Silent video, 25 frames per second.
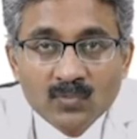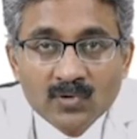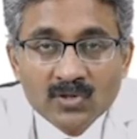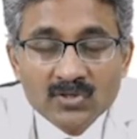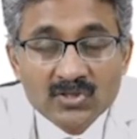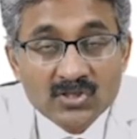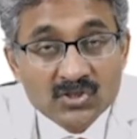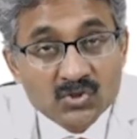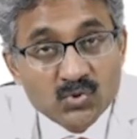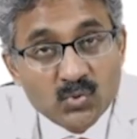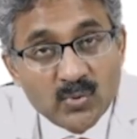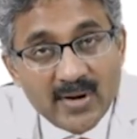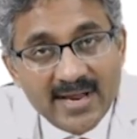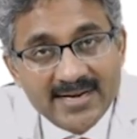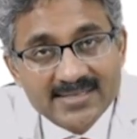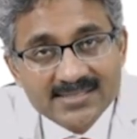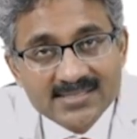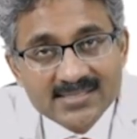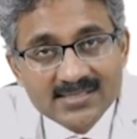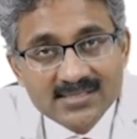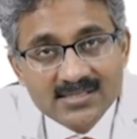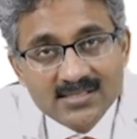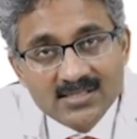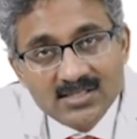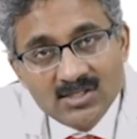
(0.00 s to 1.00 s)
So
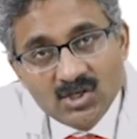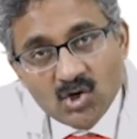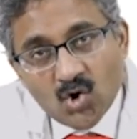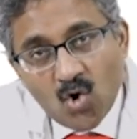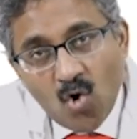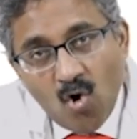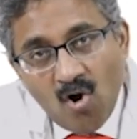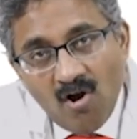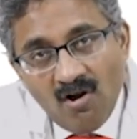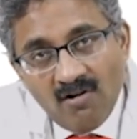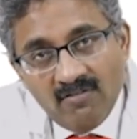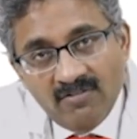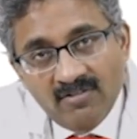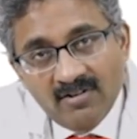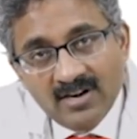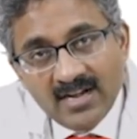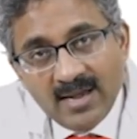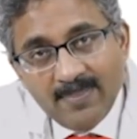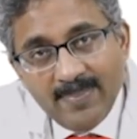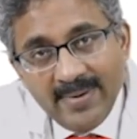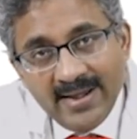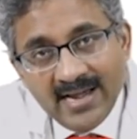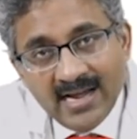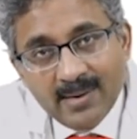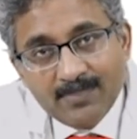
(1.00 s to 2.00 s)
students, cough
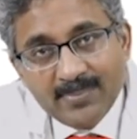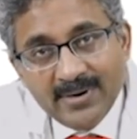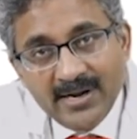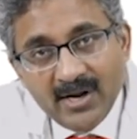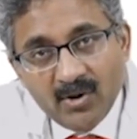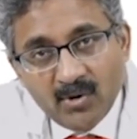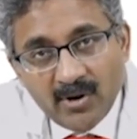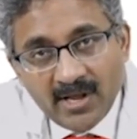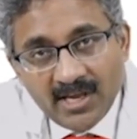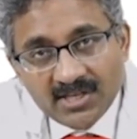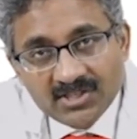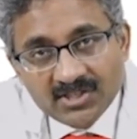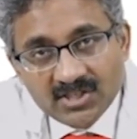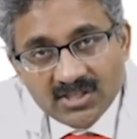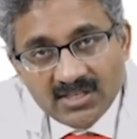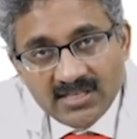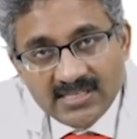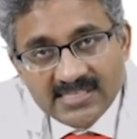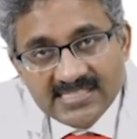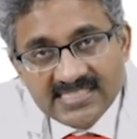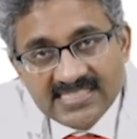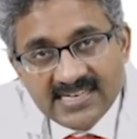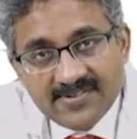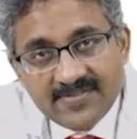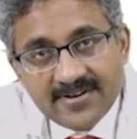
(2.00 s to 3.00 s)
depending upon duration
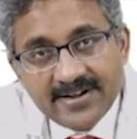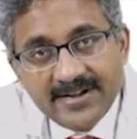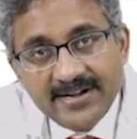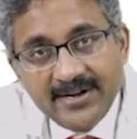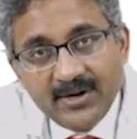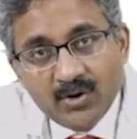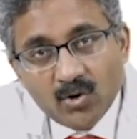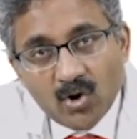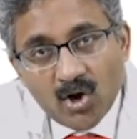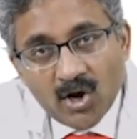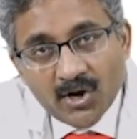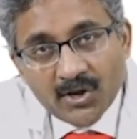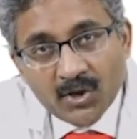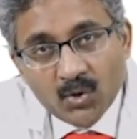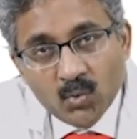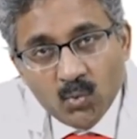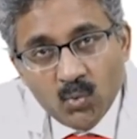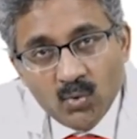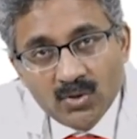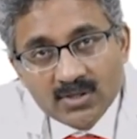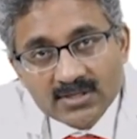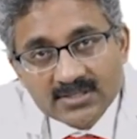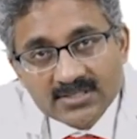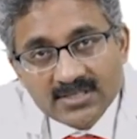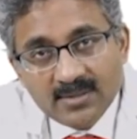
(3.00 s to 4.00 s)
is divided into
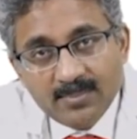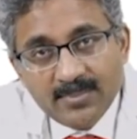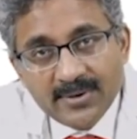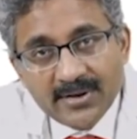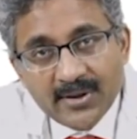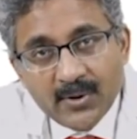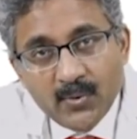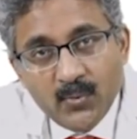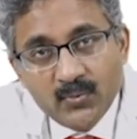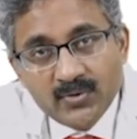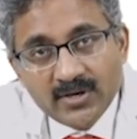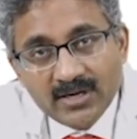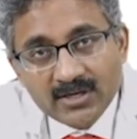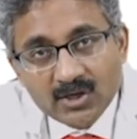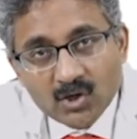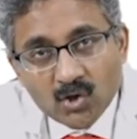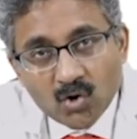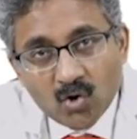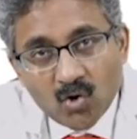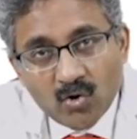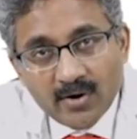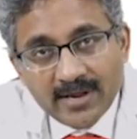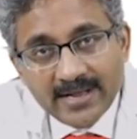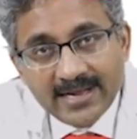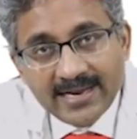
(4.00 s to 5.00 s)
acute, subacute and
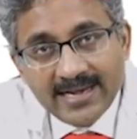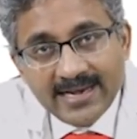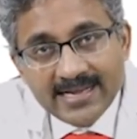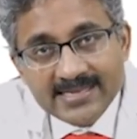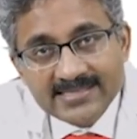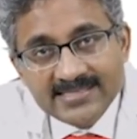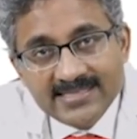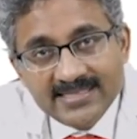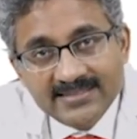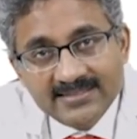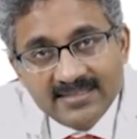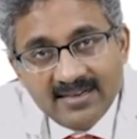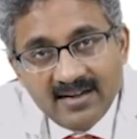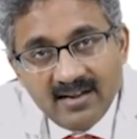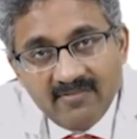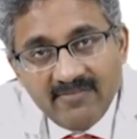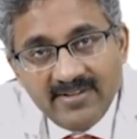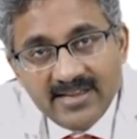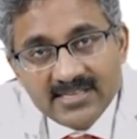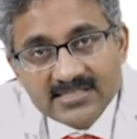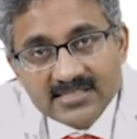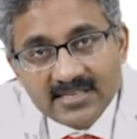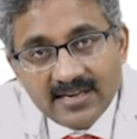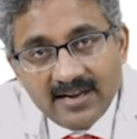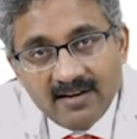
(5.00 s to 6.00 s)
chronic. Less than 3
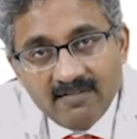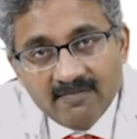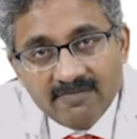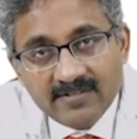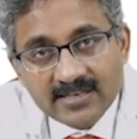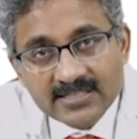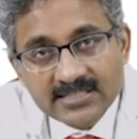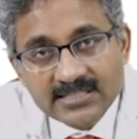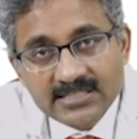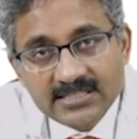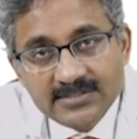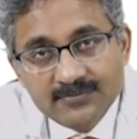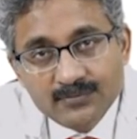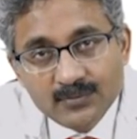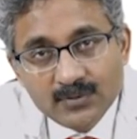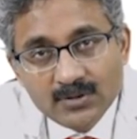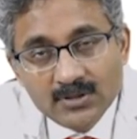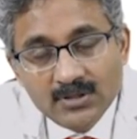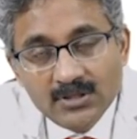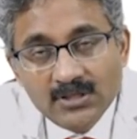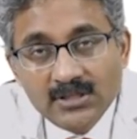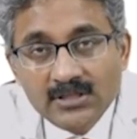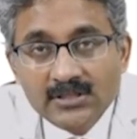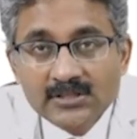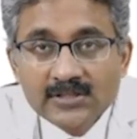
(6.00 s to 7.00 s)
weeks infective,
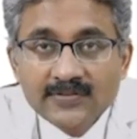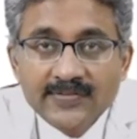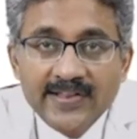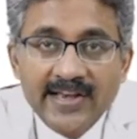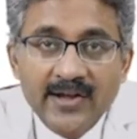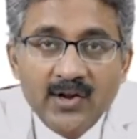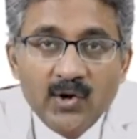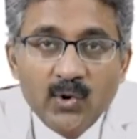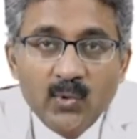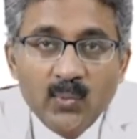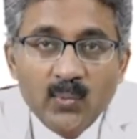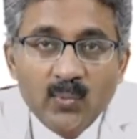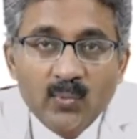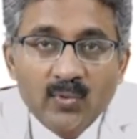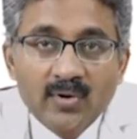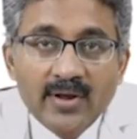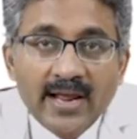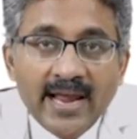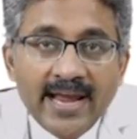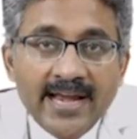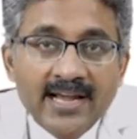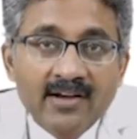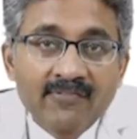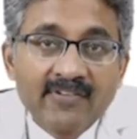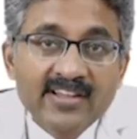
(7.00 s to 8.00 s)
3 to
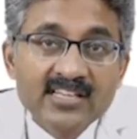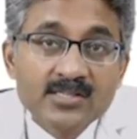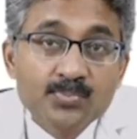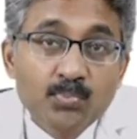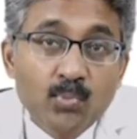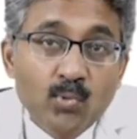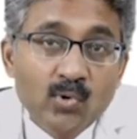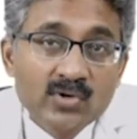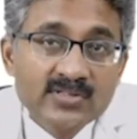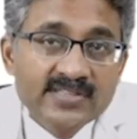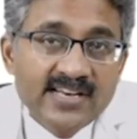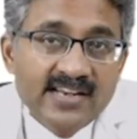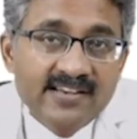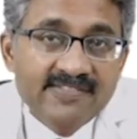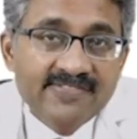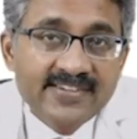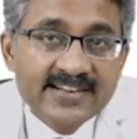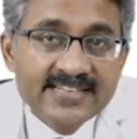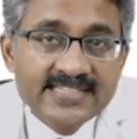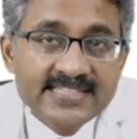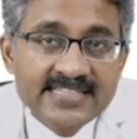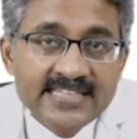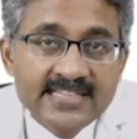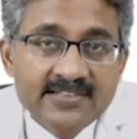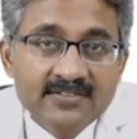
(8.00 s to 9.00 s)
8 weeks
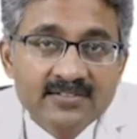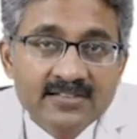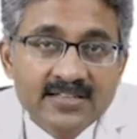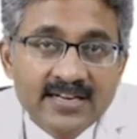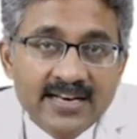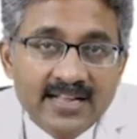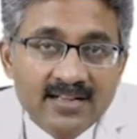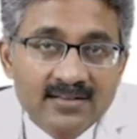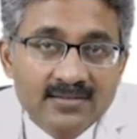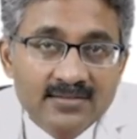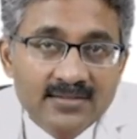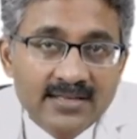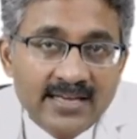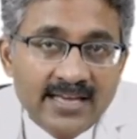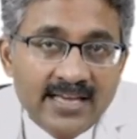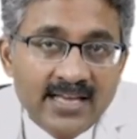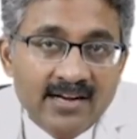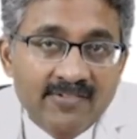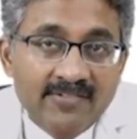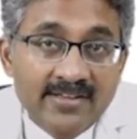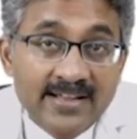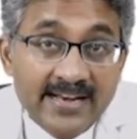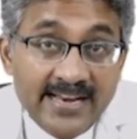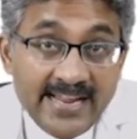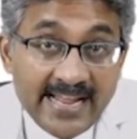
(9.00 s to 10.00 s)
post-infective
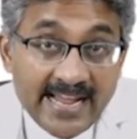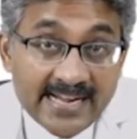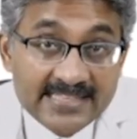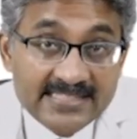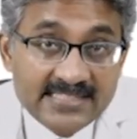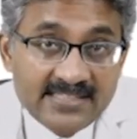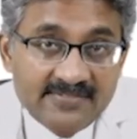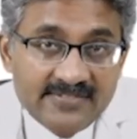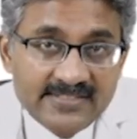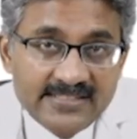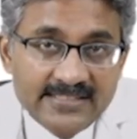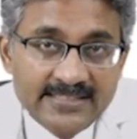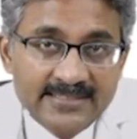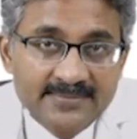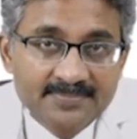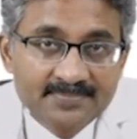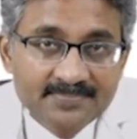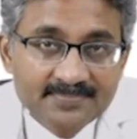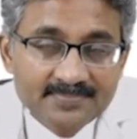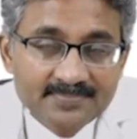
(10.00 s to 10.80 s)
airway reactivity,